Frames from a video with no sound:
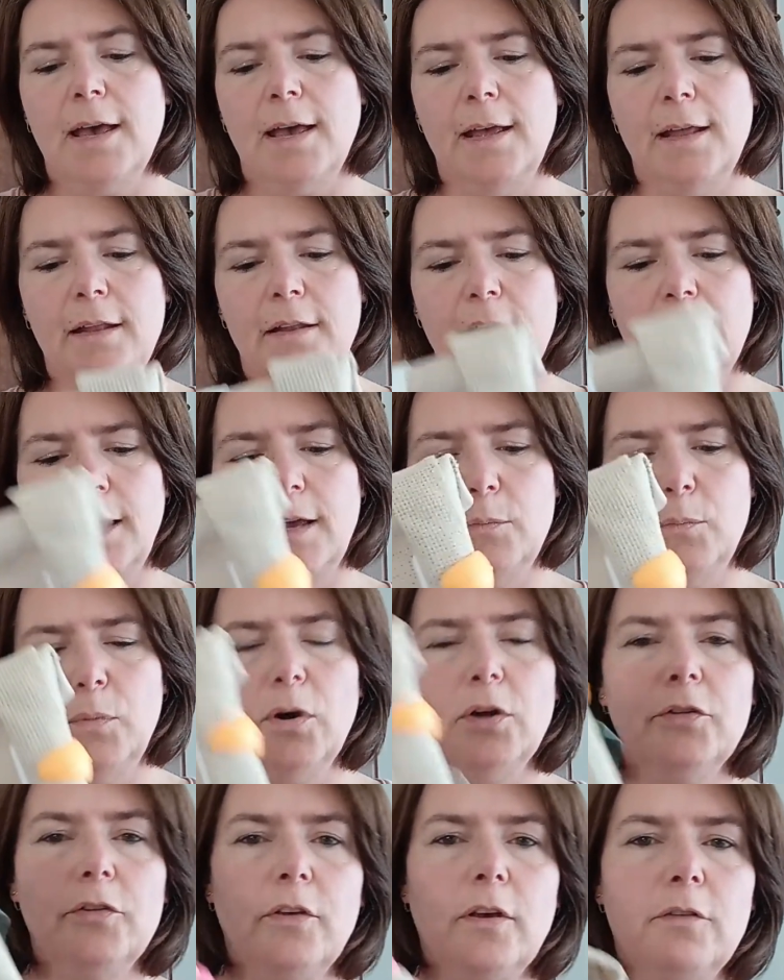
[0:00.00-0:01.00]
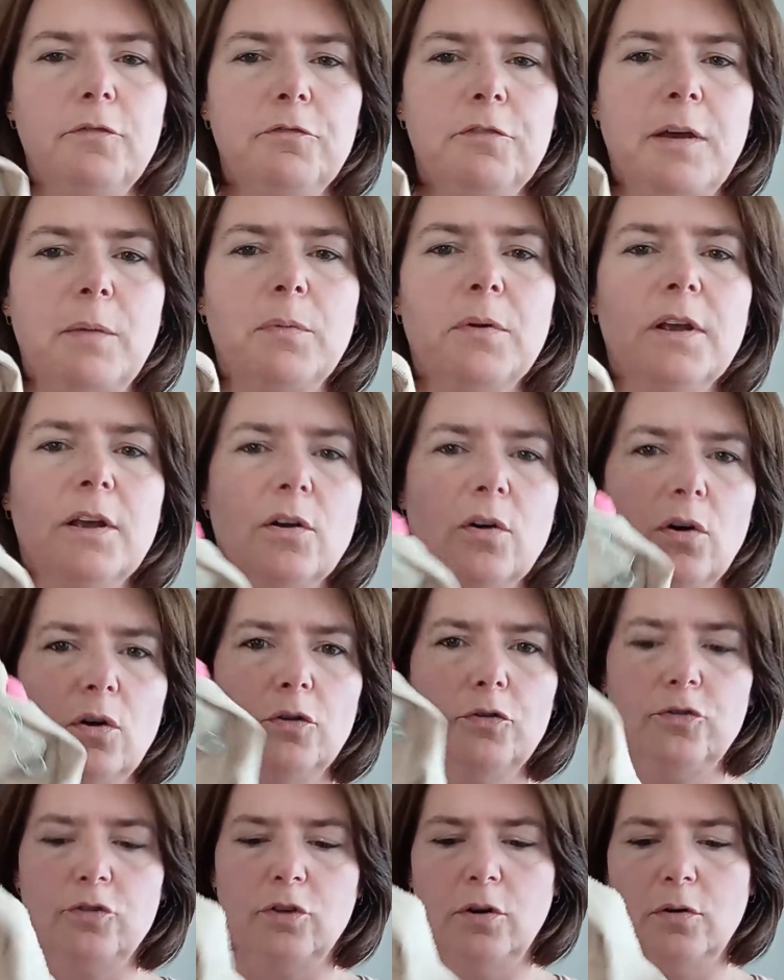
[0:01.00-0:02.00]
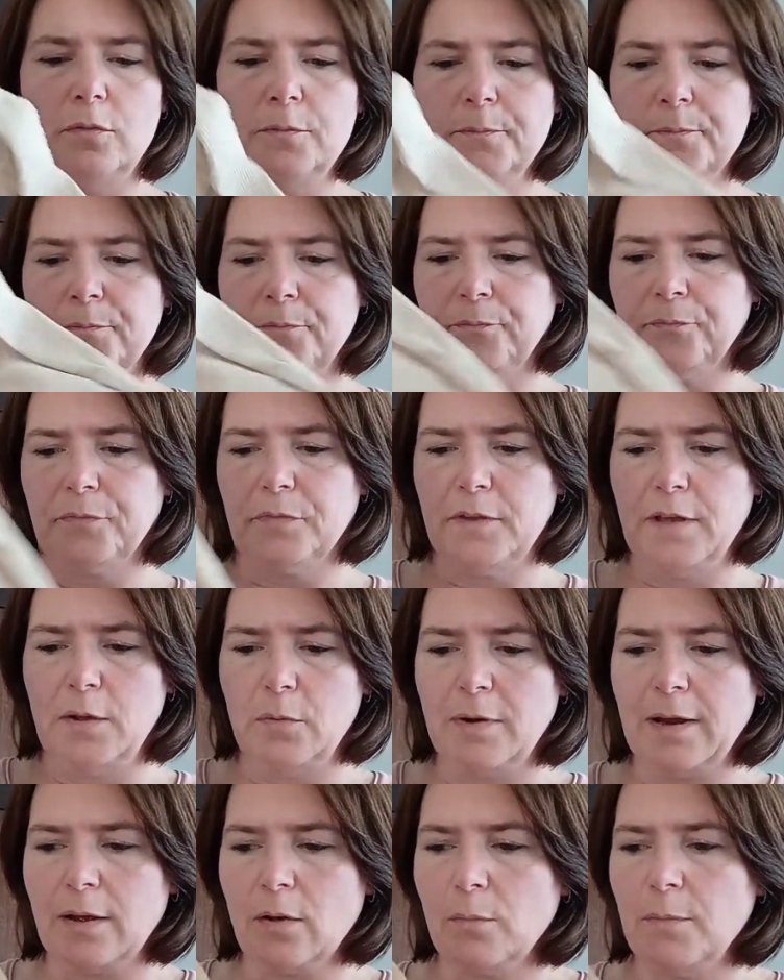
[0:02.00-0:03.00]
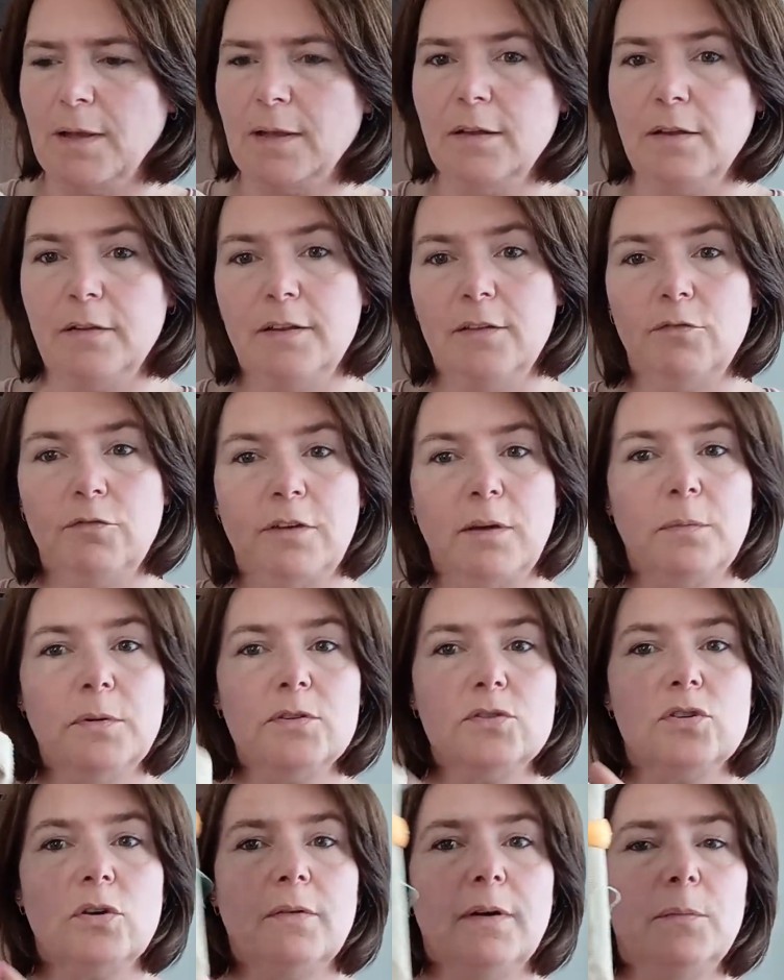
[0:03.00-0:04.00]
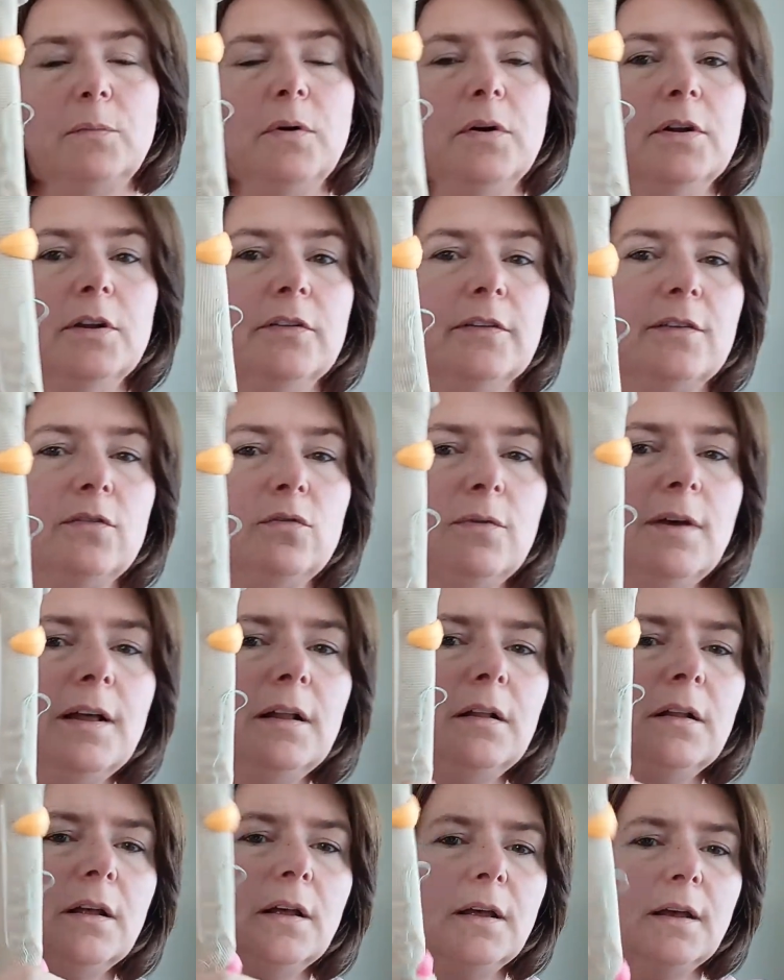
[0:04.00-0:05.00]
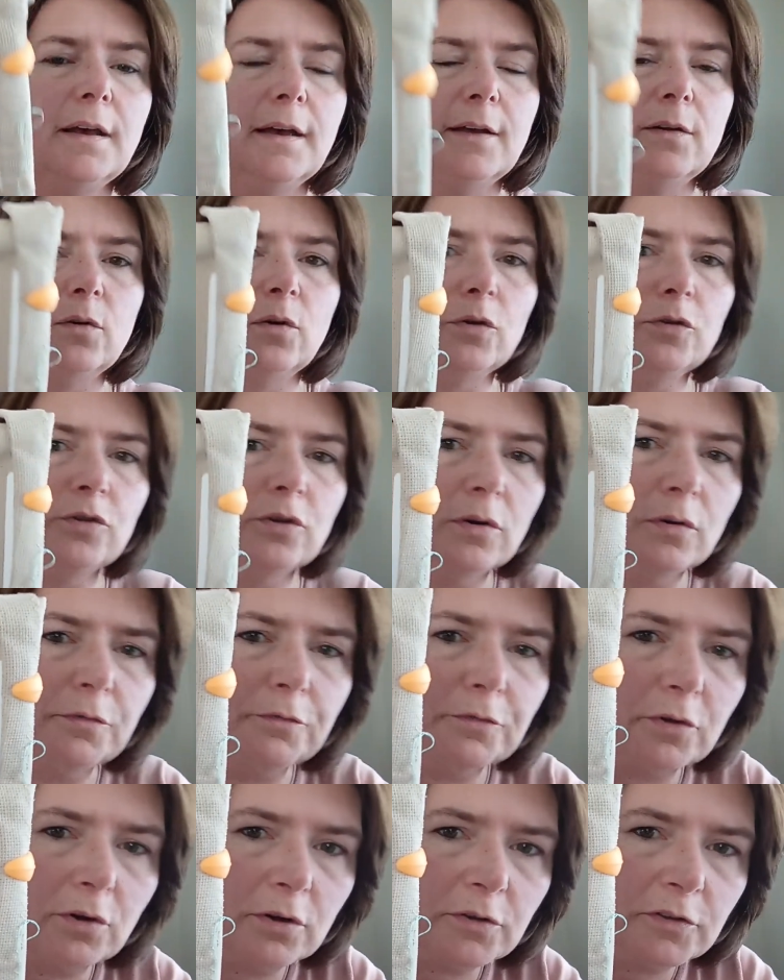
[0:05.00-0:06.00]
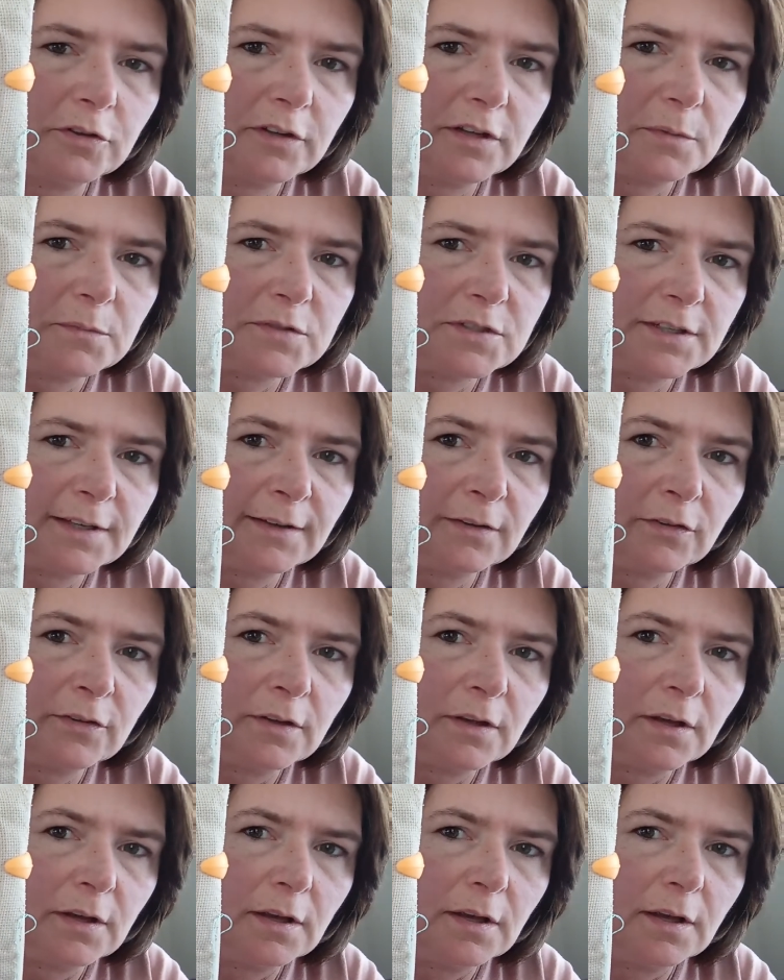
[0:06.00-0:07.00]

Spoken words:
And I bought the fabric also. They recommended this fabric, so I bought it as well. And also, of course, the DMCs.